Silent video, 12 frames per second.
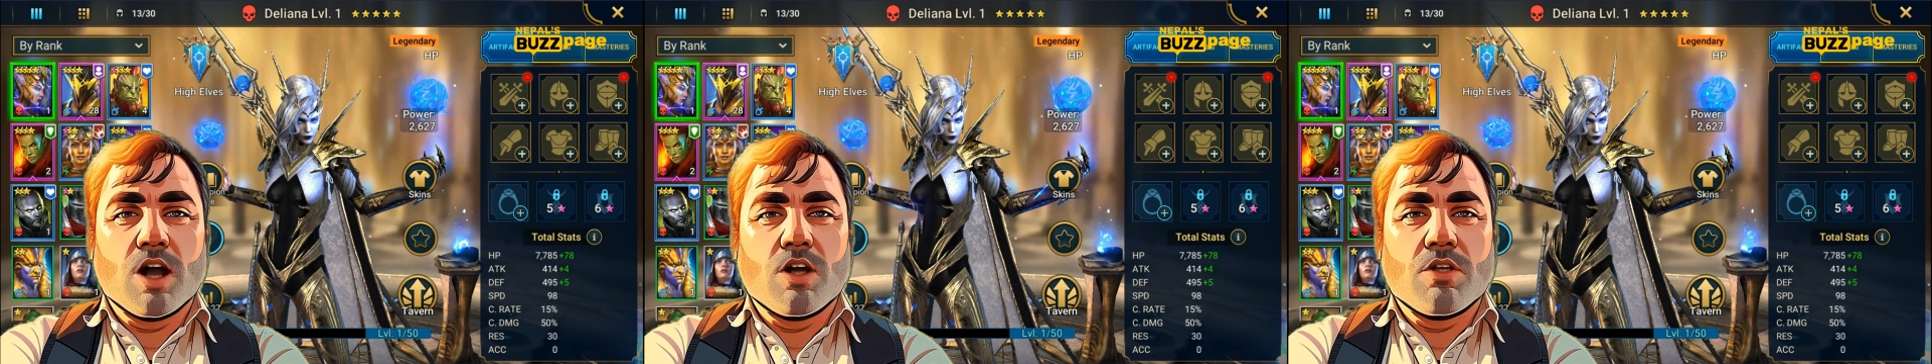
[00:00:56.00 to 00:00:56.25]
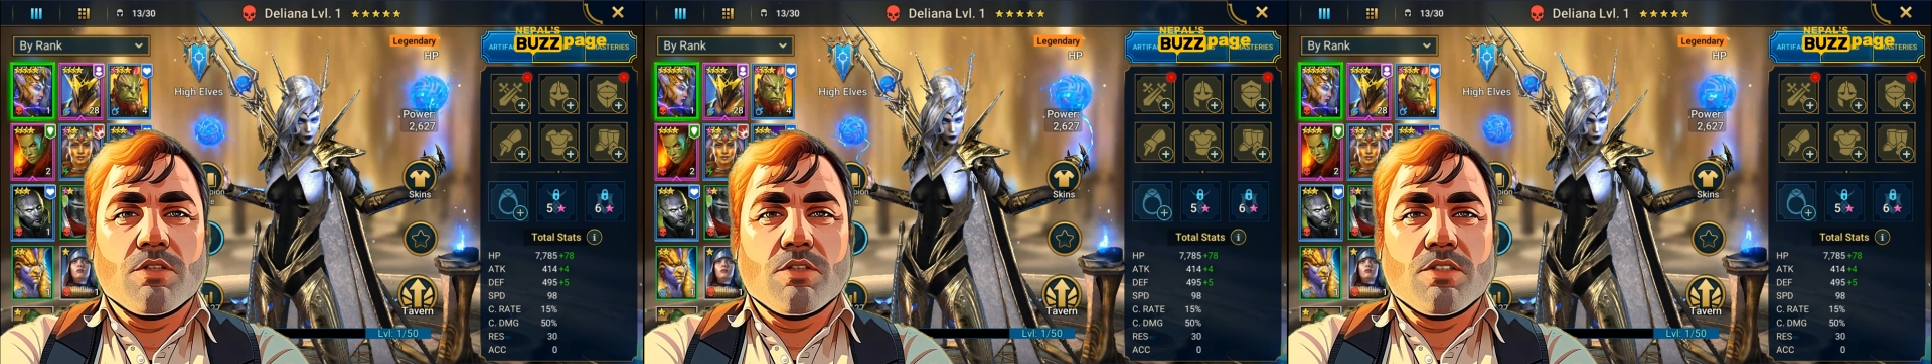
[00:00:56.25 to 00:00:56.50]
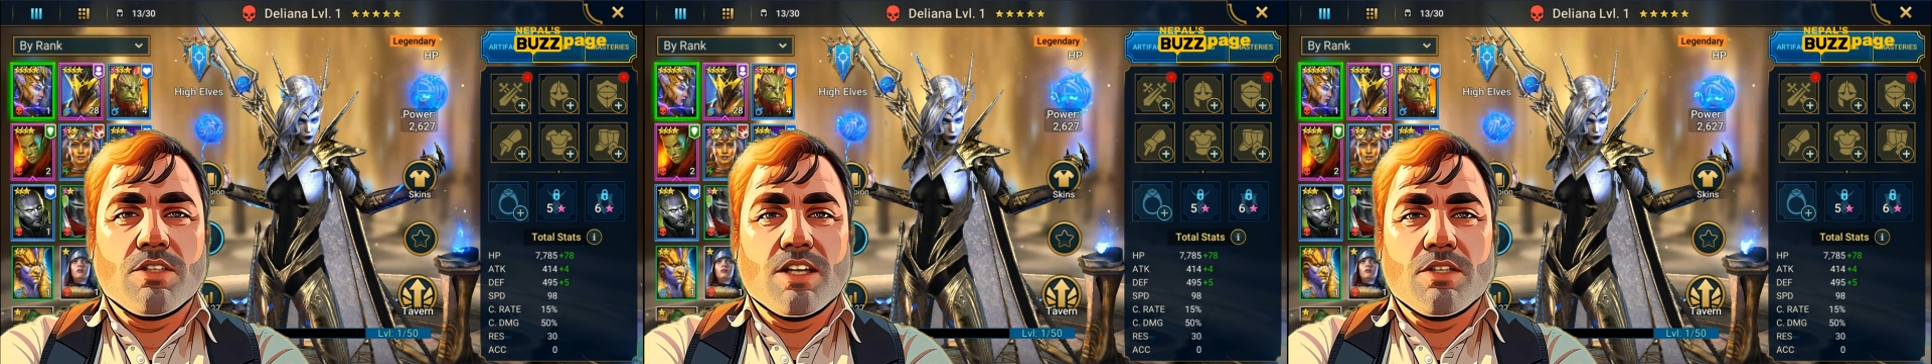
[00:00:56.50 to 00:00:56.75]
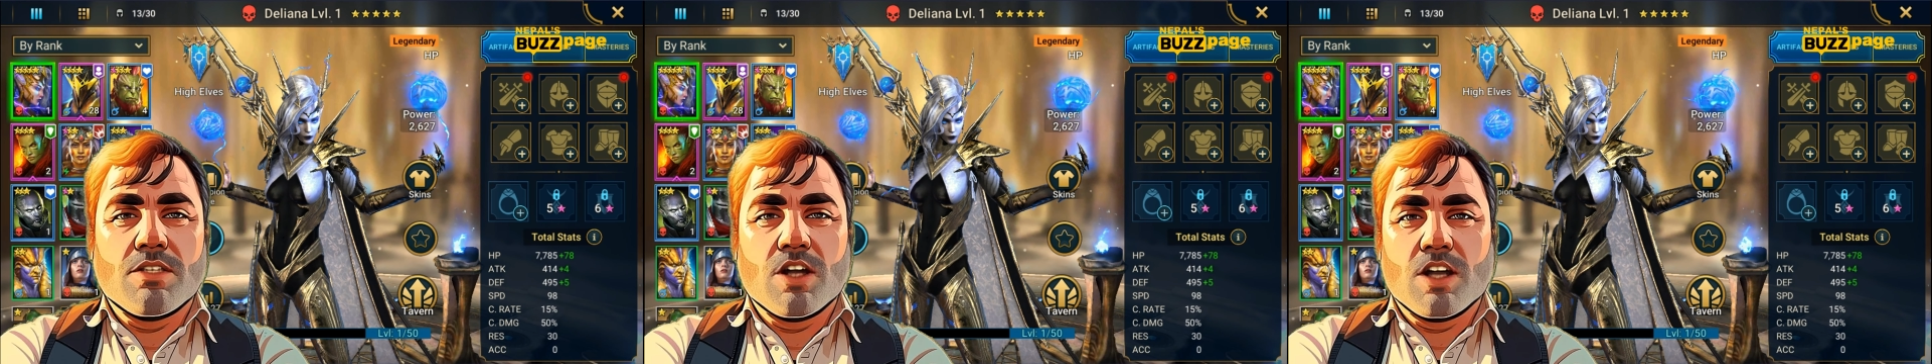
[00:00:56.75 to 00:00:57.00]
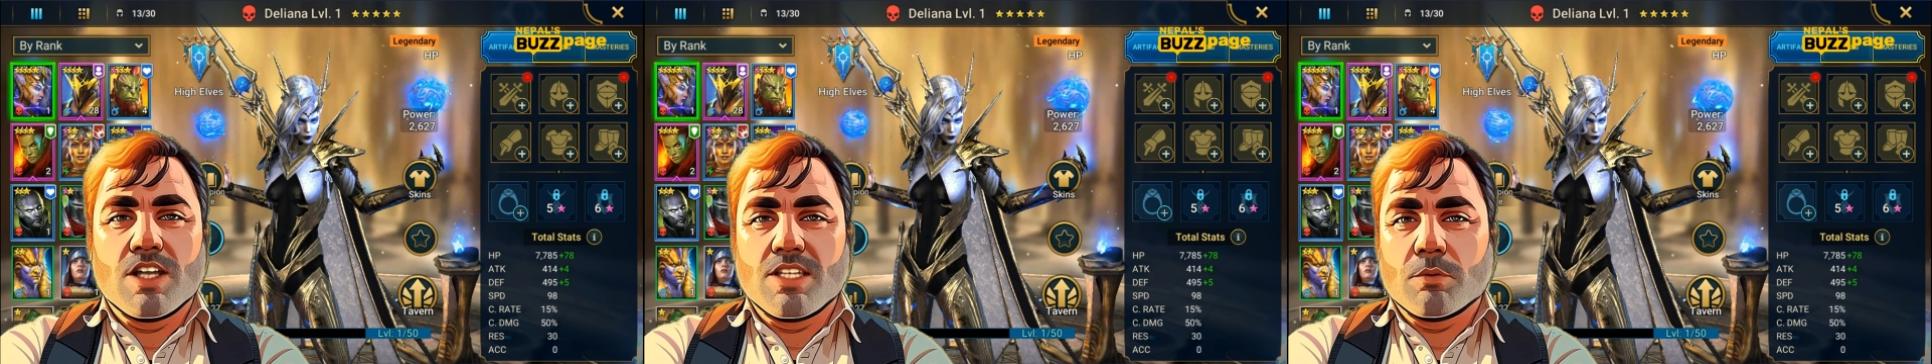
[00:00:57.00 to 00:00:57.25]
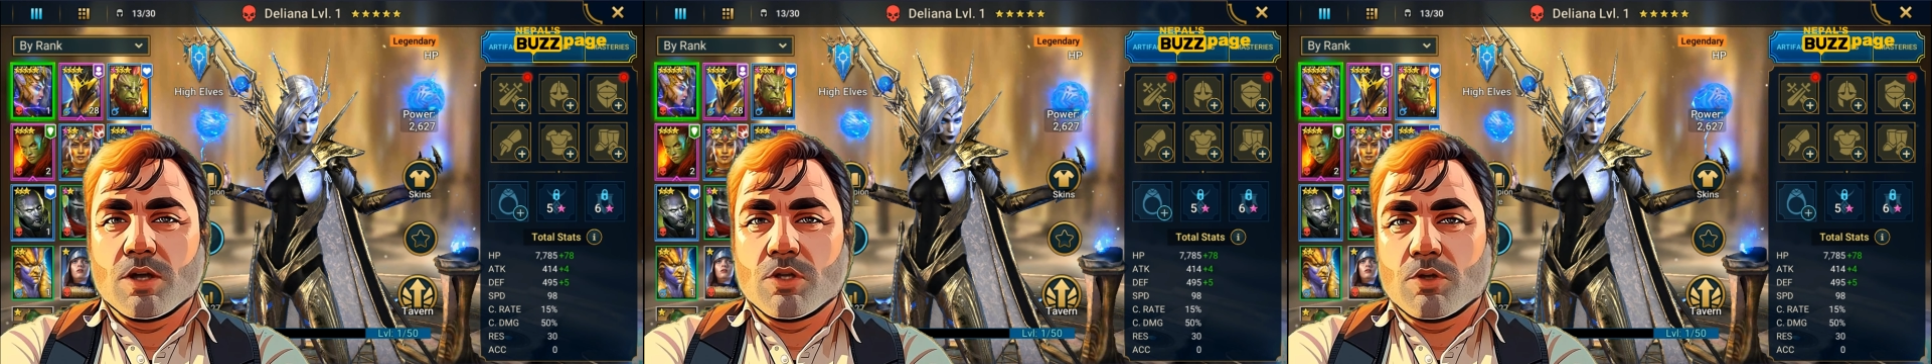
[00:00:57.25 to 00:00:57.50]
colors, and stunning
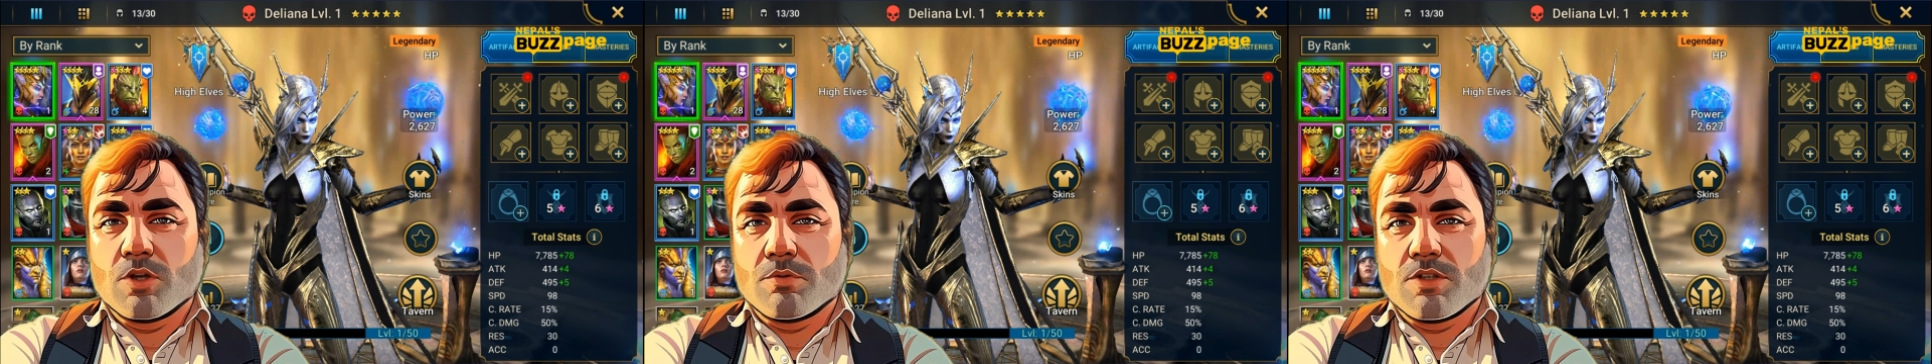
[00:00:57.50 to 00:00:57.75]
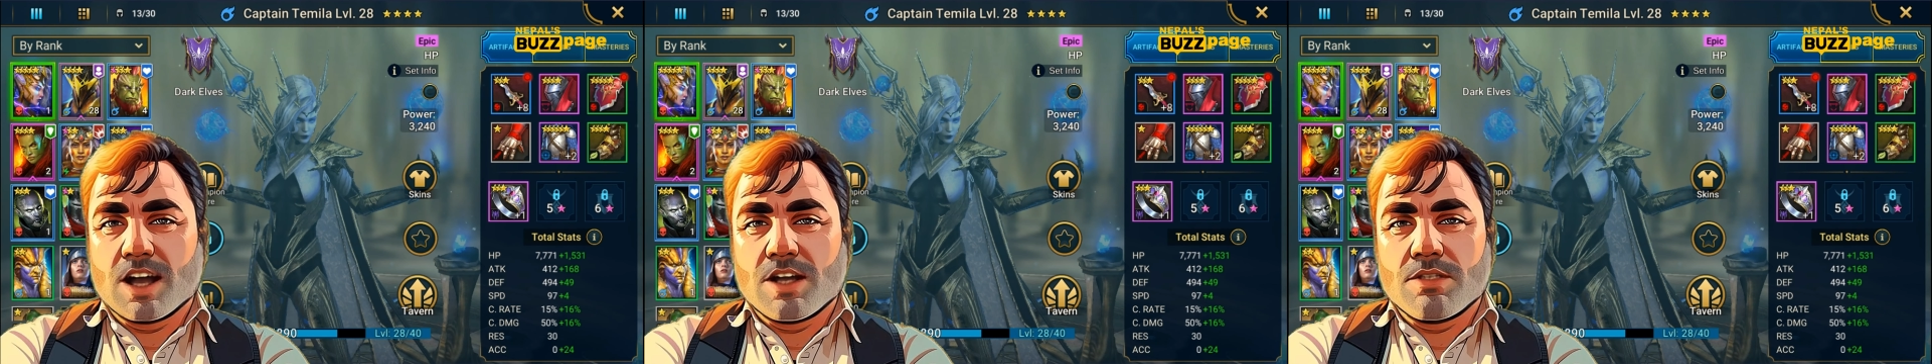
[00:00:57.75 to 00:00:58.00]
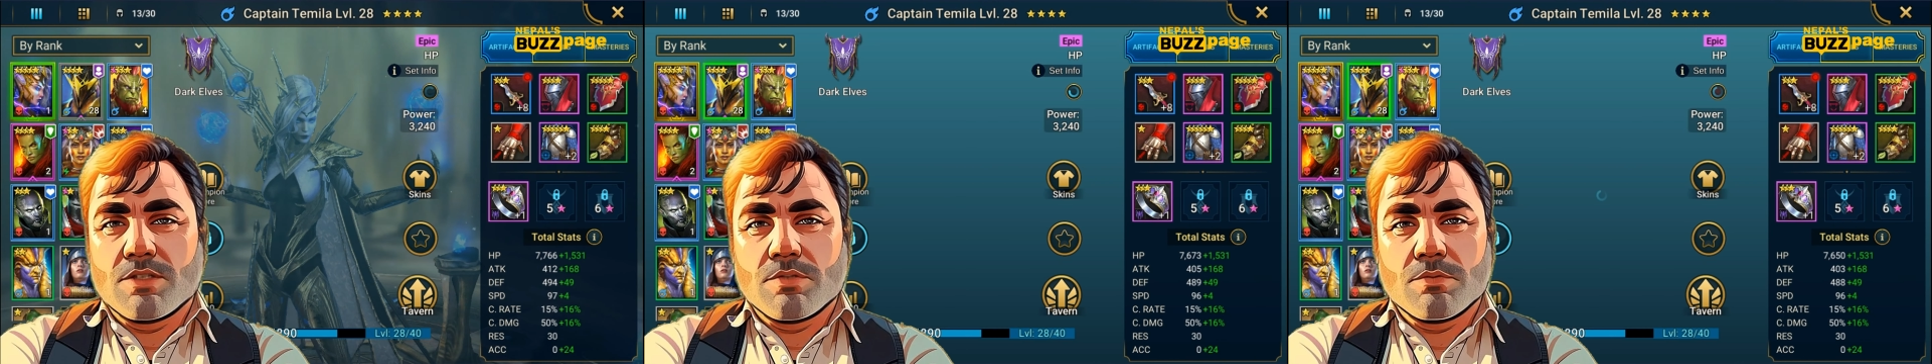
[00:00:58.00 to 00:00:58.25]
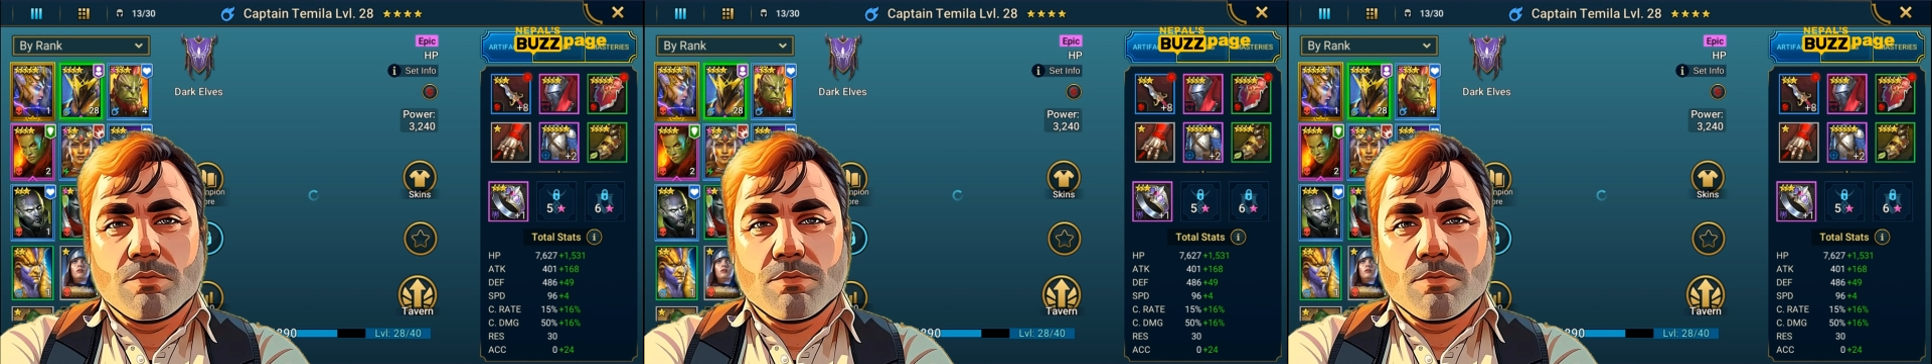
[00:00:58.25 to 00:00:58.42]
special effects.